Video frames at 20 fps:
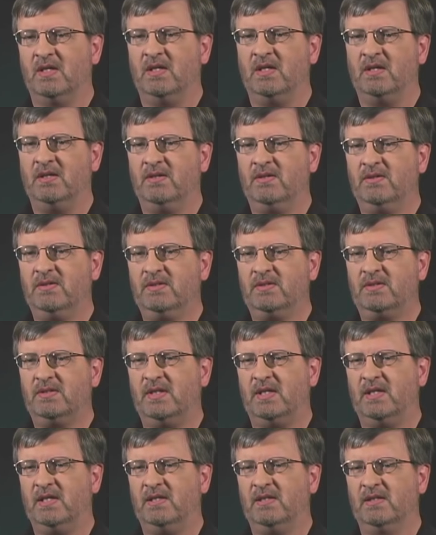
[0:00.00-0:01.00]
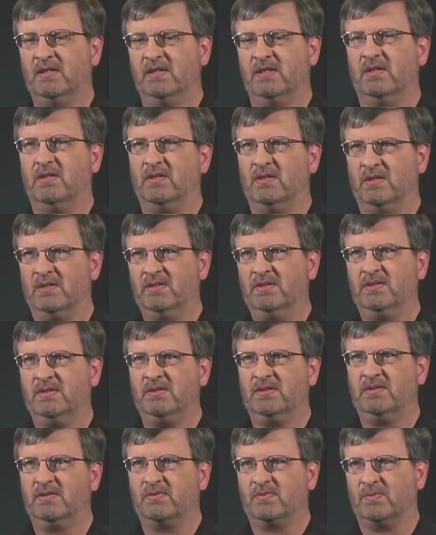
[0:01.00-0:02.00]
and I noticed that on
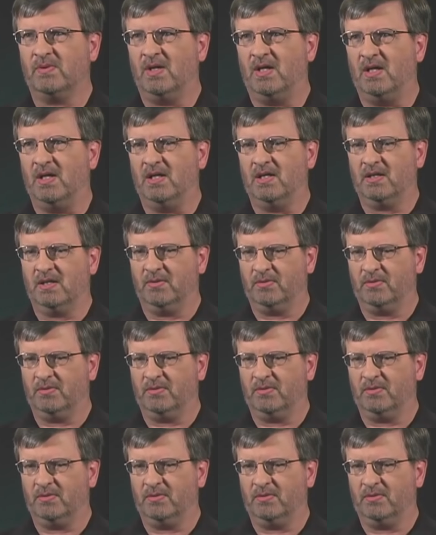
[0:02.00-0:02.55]
this rock,